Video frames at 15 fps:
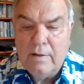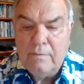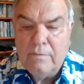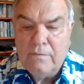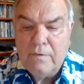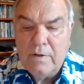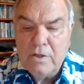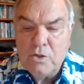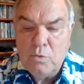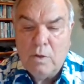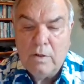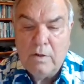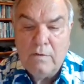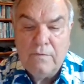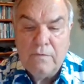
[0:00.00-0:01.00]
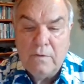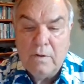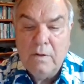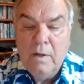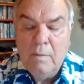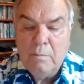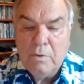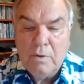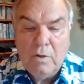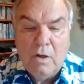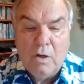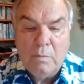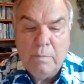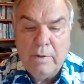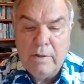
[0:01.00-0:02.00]
fresh water for
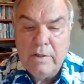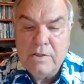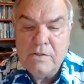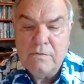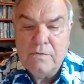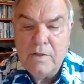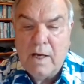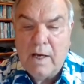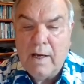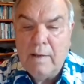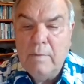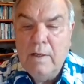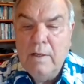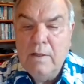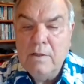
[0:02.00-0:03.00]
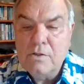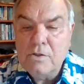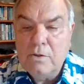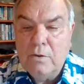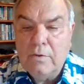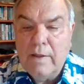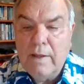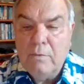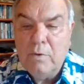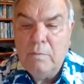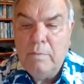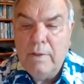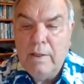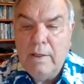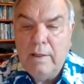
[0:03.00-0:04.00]
prolonged periods of time. So they
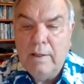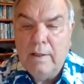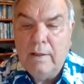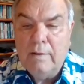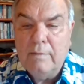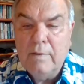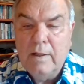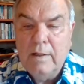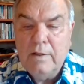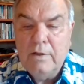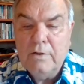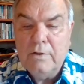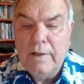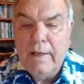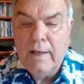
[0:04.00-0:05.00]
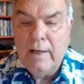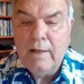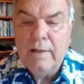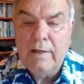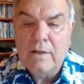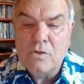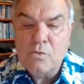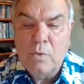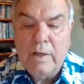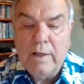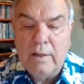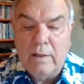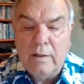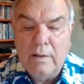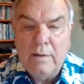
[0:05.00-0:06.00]
would be euryhaline as
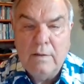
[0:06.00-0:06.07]
well.